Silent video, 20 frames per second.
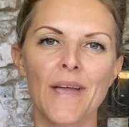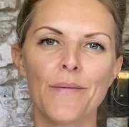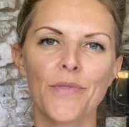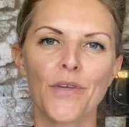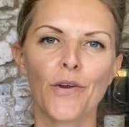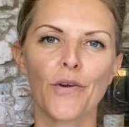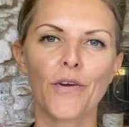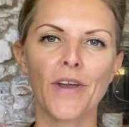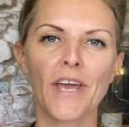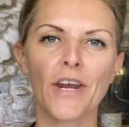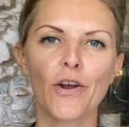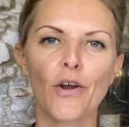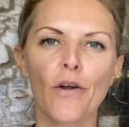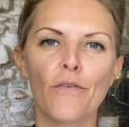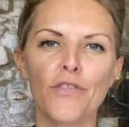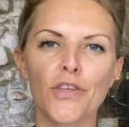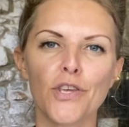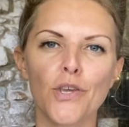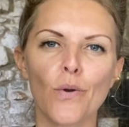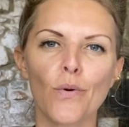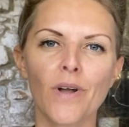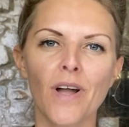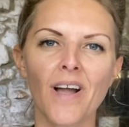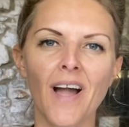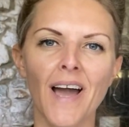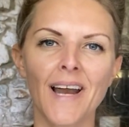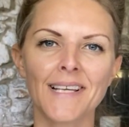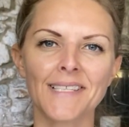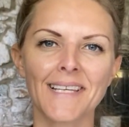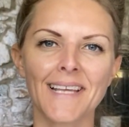I'm the creator of the Yoga
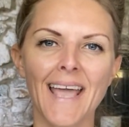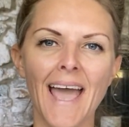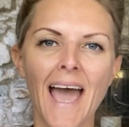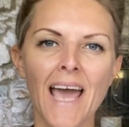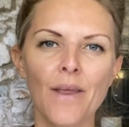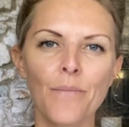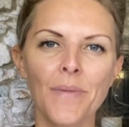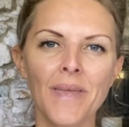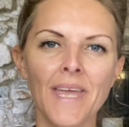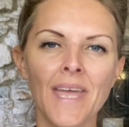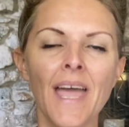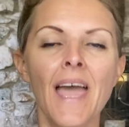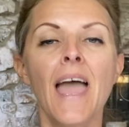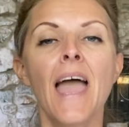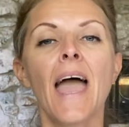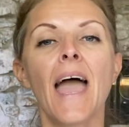Goddess Academy,